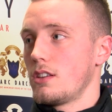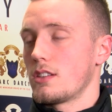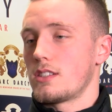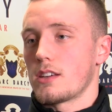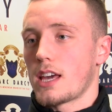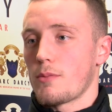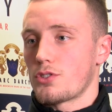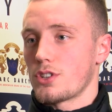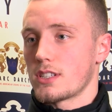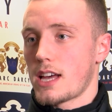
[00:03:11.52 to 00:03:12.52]
team
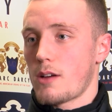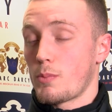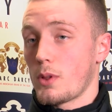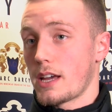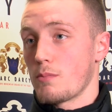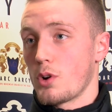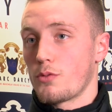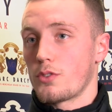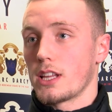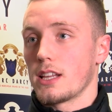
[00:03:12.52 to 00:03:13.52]
chemistry is there. We're playing more
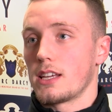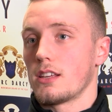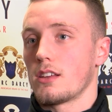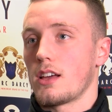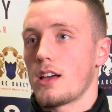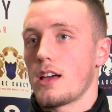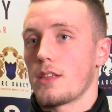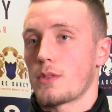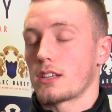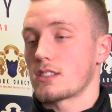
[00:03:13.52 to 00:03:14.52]
freely,
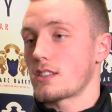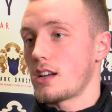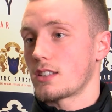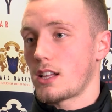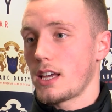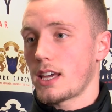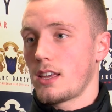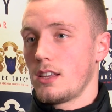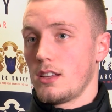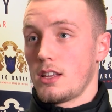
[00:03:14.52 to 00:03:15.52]
and things are starting to
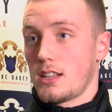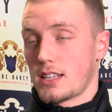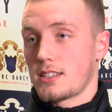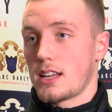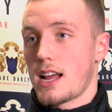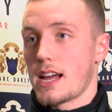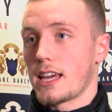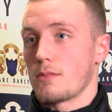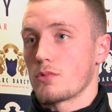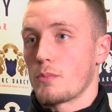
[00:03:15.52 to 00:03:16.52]
click. Like I said, 9
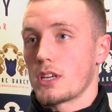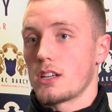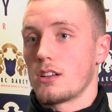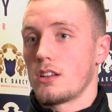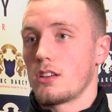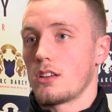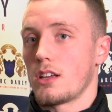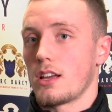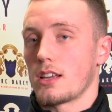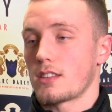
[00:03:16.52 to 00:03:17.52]
games unbeaten.
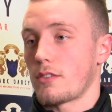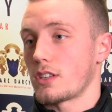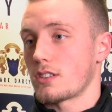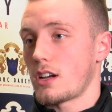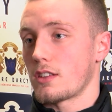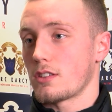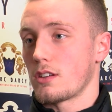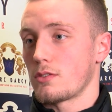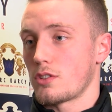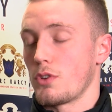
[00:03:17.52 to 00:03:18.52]
It's definitely
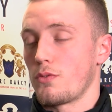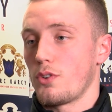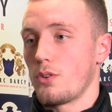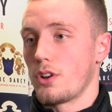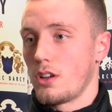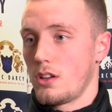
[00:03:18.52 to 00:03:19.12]
starting to move forward.